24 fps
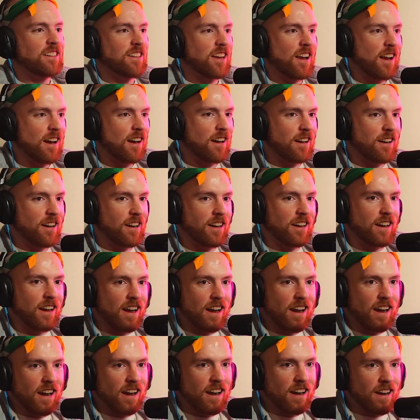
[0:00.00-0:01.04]
Tell it
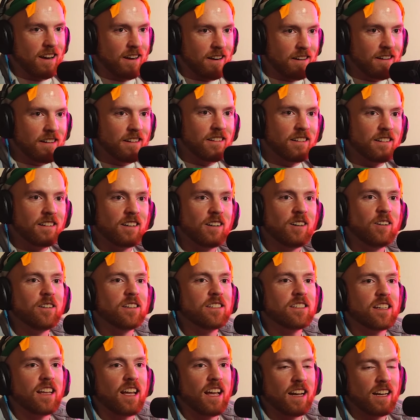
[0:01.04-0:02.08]
again. Who
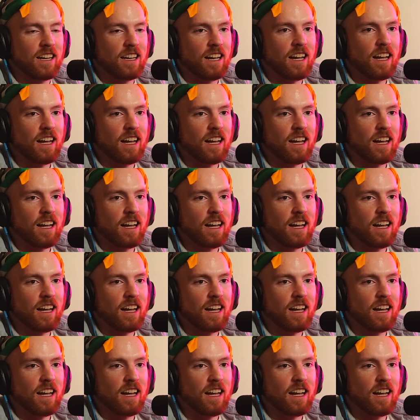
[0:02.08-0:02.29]
is that